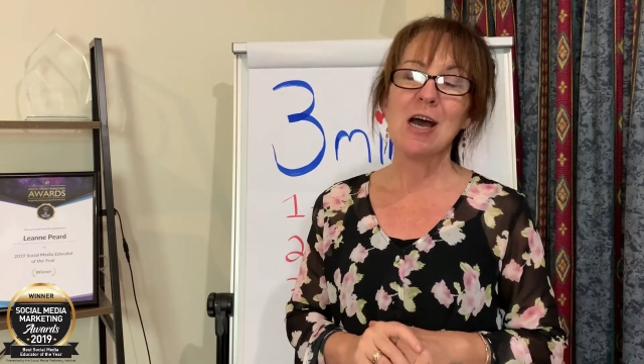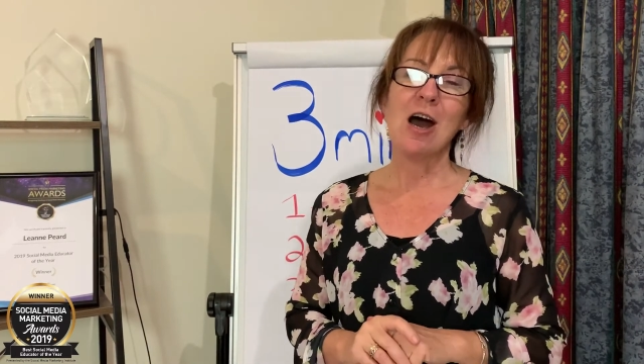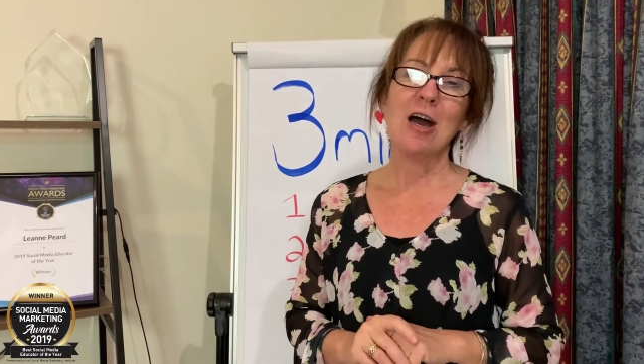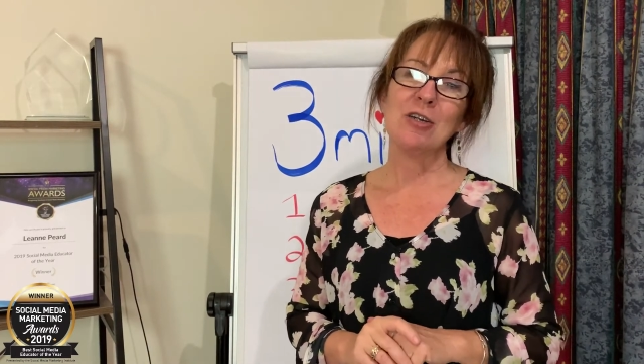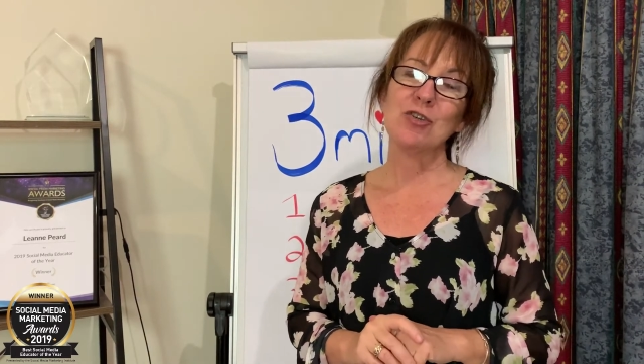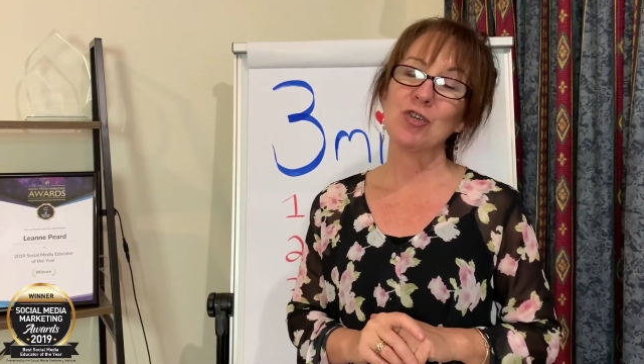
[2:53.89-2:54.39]

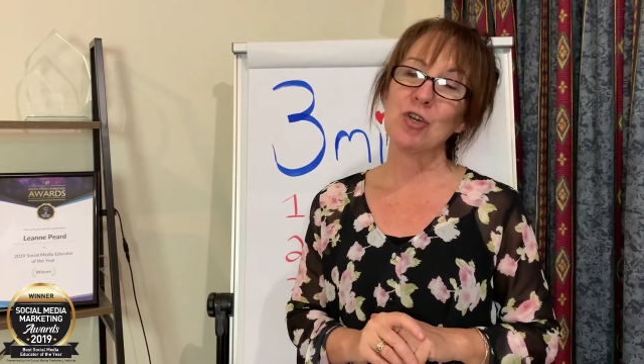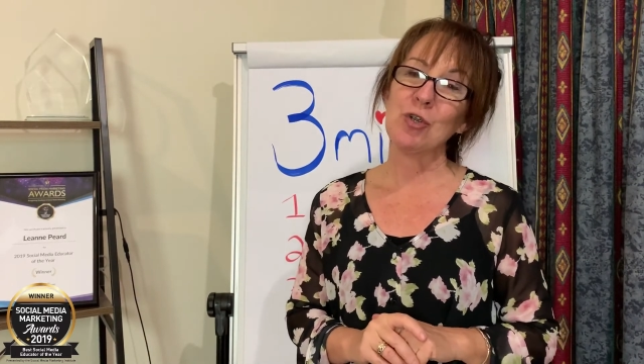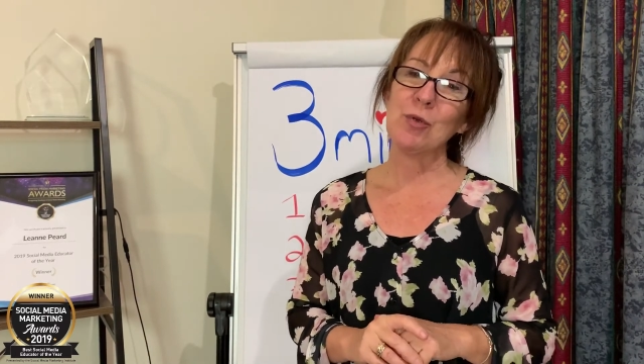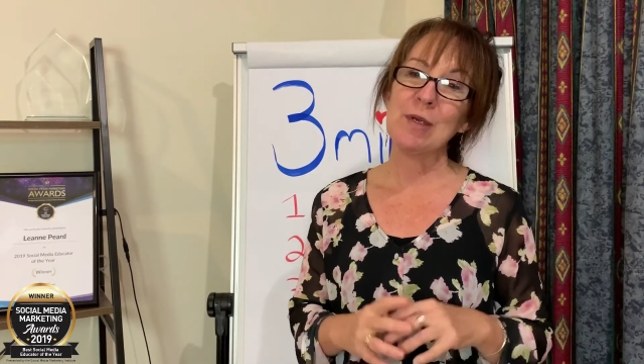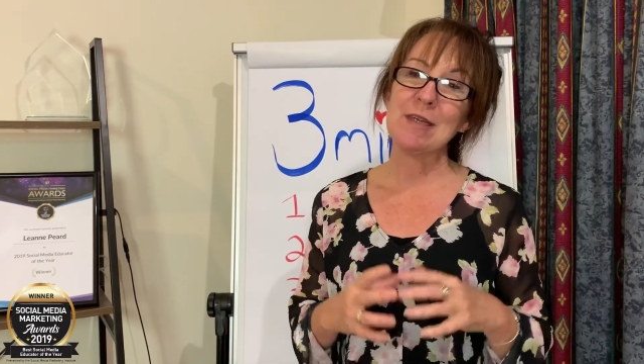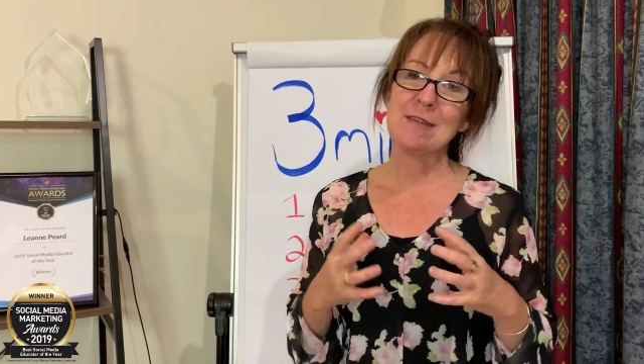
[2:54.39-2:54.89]
I'll show
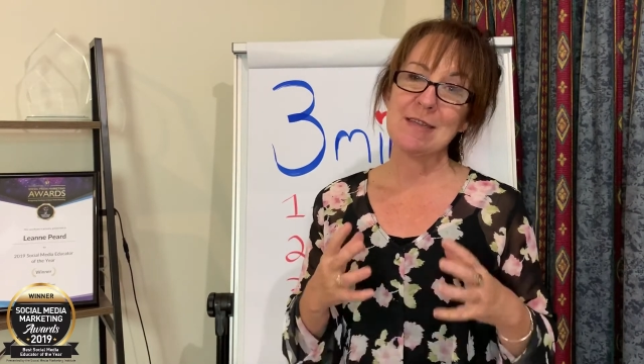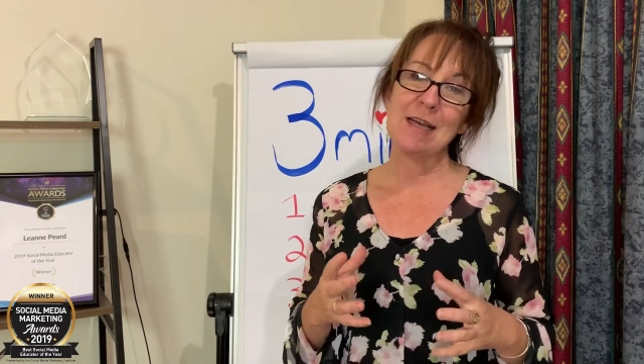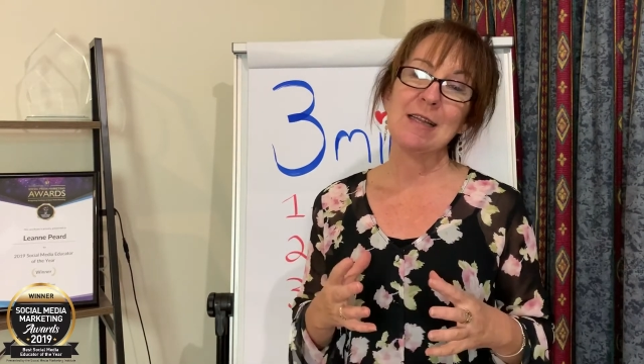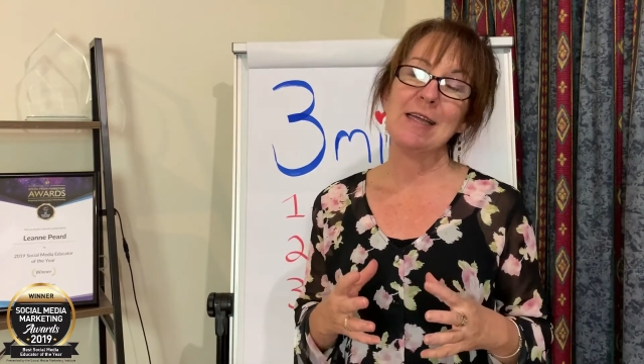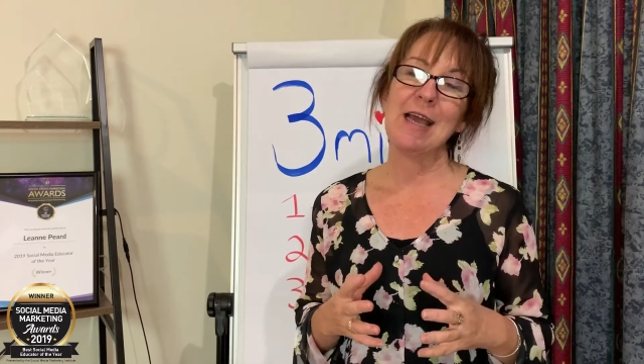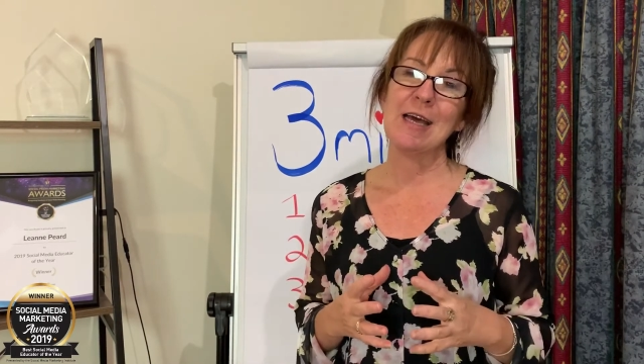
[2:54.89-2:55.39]
you
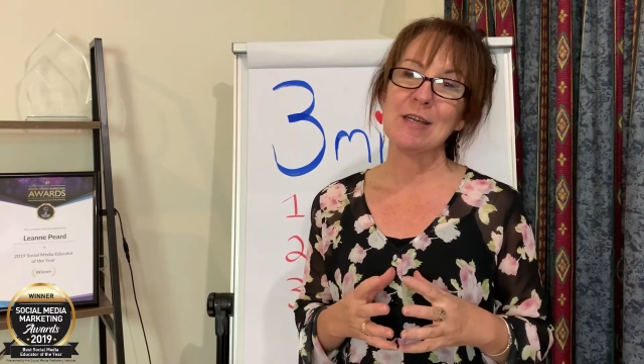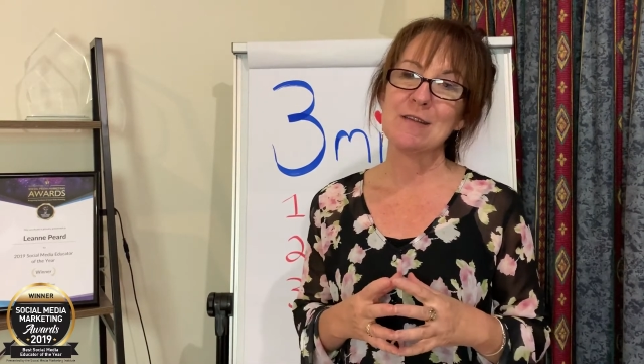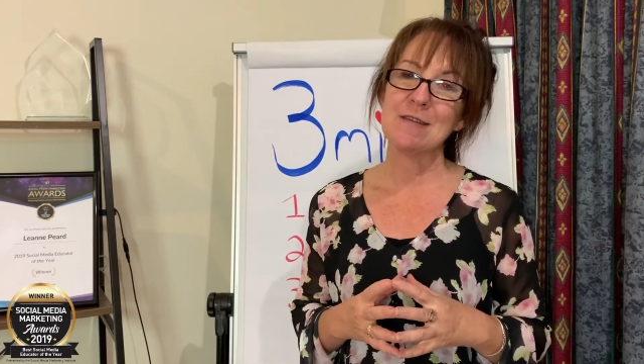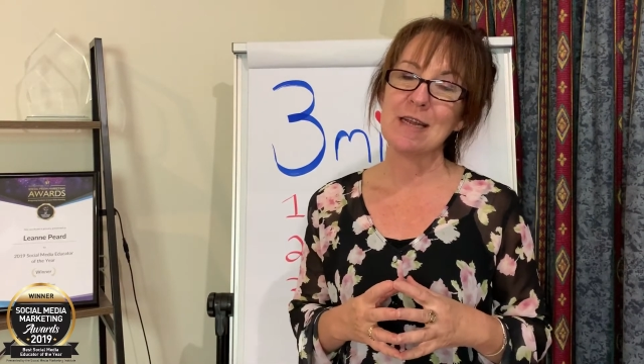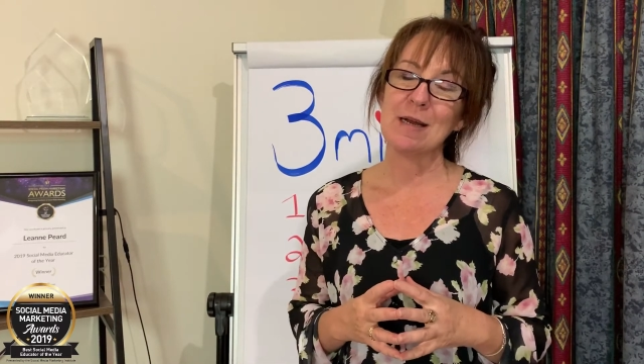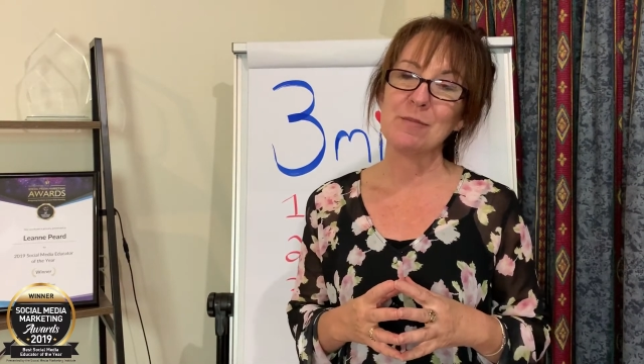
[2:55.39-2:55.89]
exactly how to
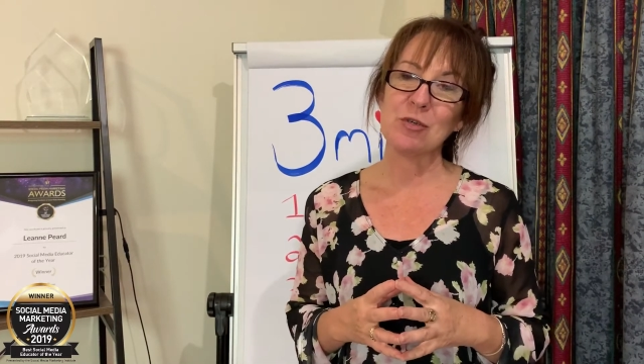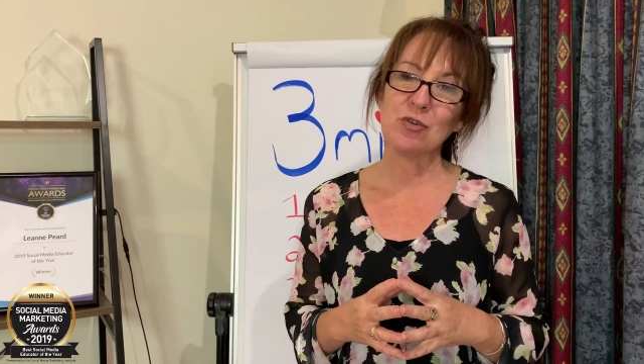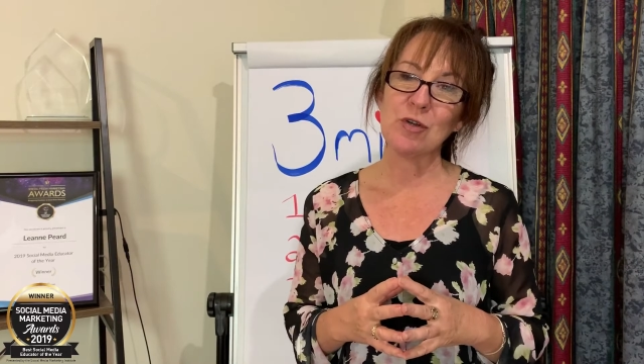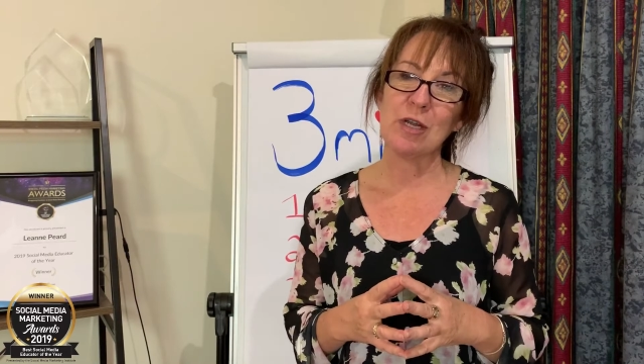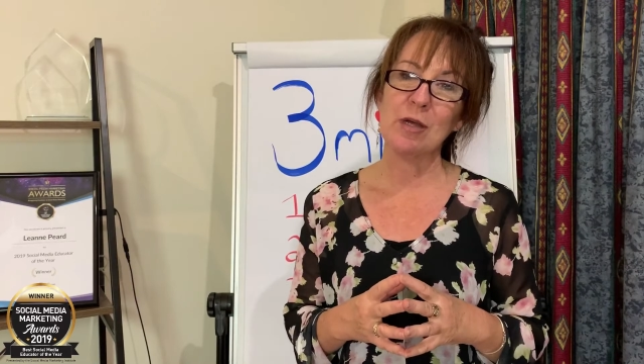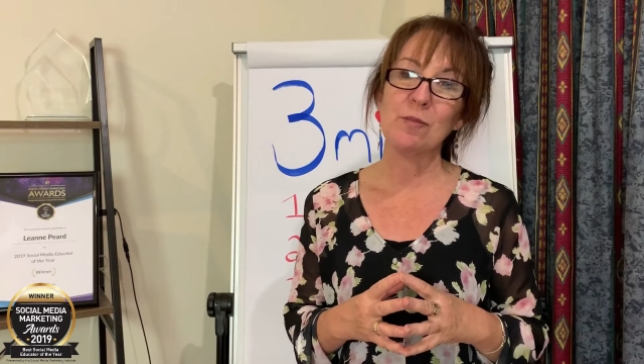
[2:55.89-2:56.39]
set up a
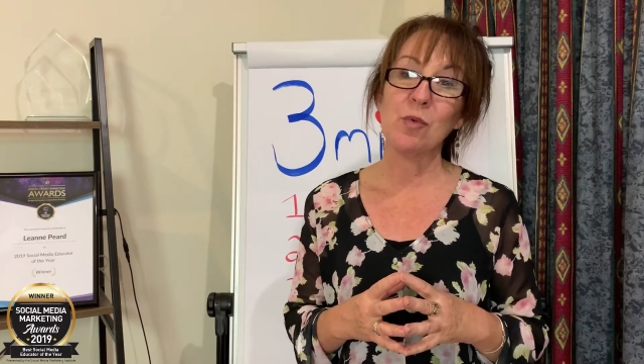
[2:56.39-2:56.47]
Trello